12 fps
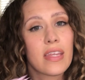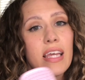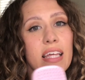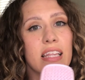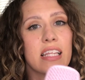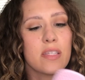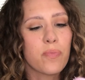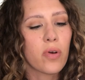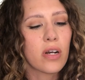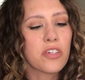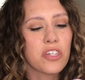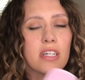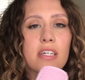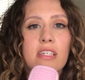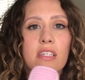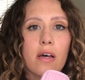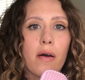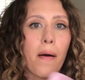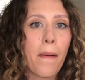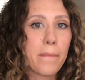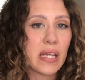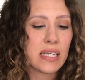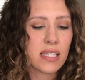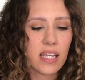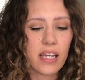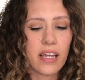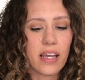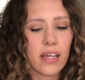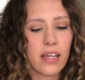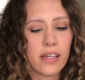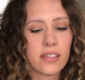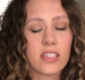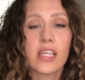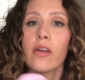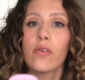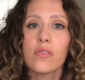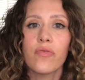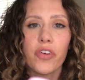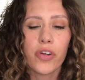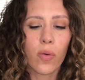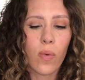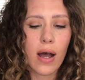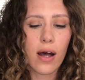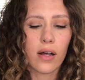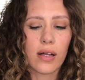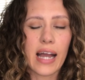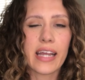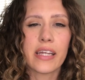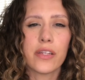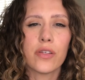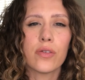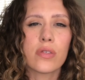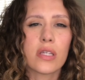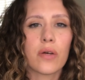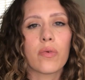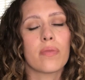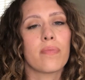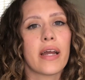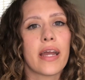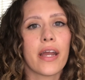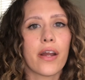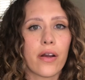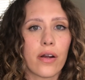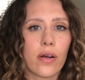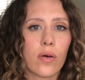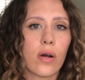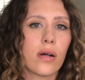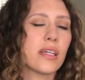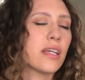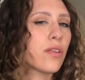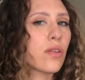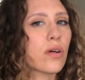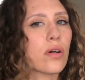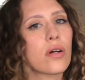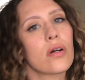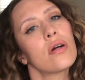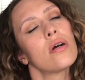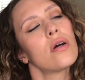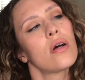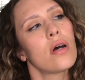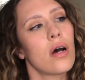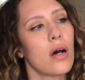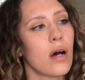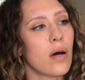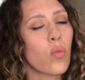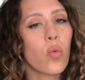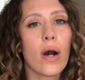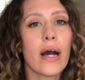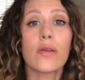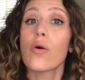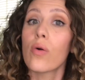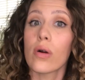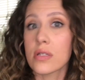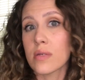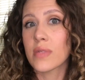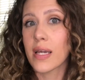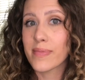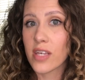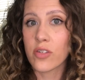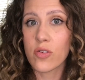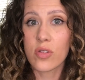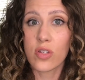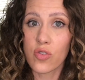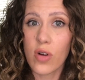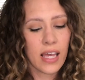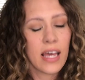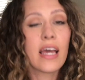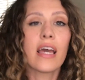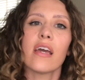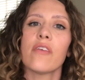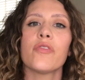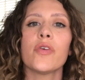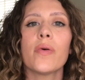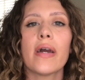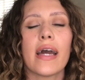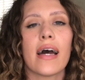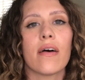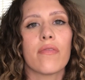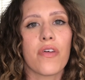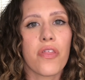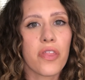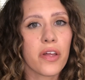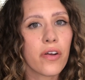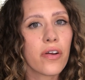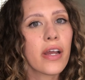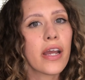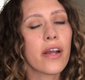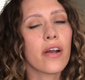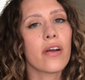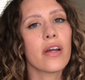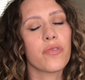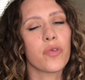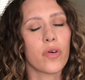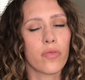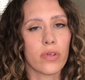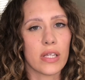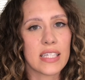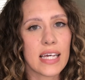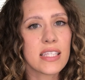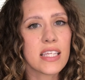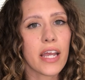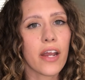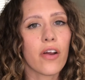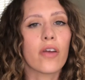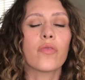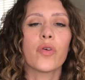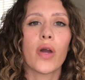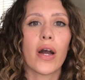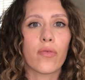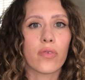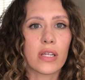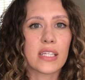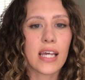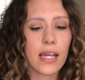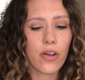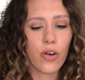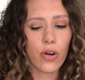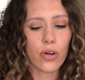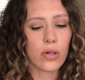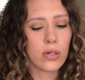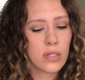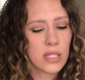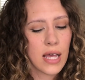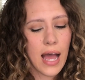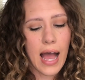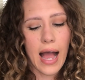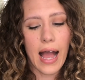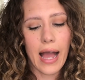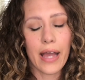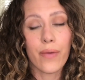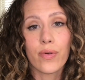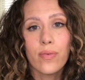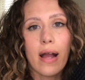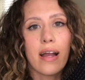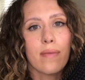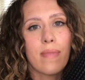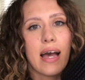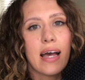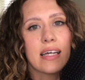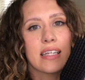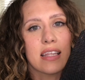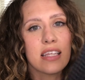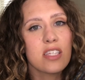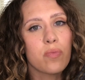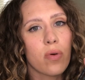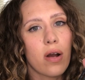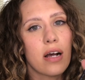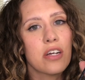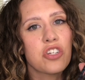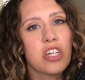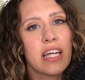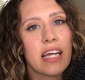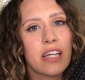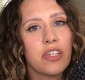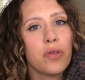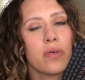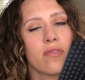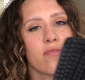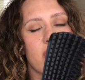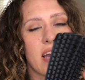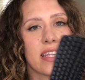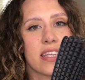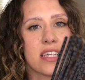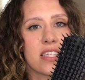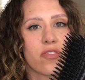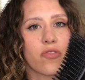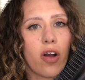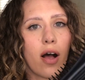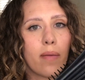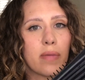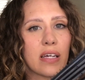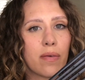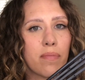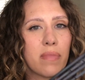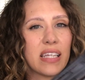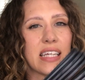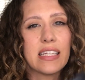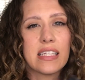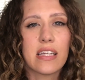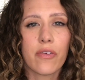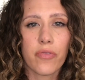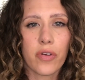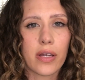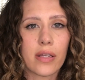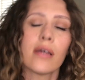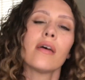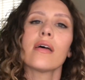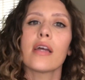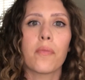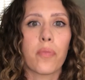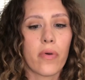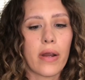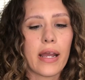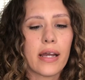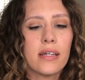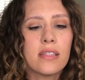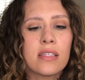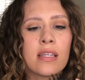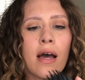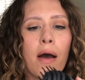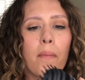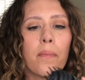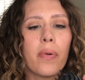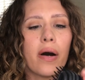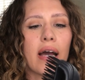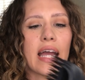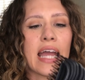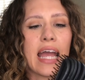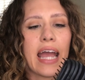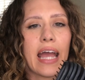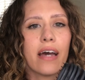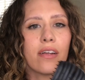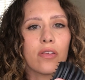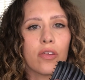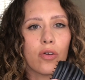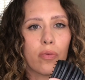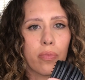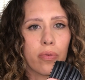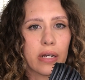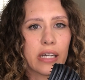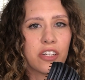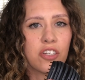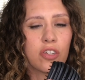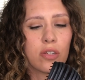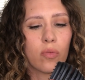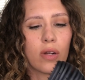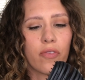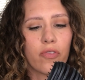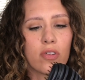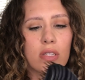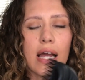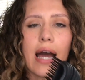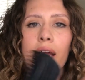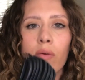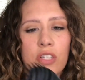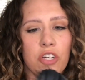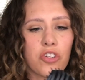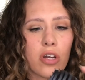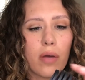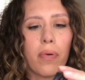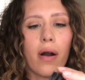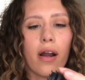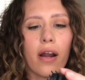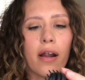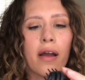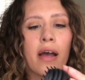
This brush is amazing. It detangles very well. I can use it with my hair either wet, or sometimes I'll use it dry. If you have thicker hair, if you have really dense hair, if you have really tight curls, I would recommend this brush, and you can find these from many different brands, but it had a little bridge when I first got it, which I took apart.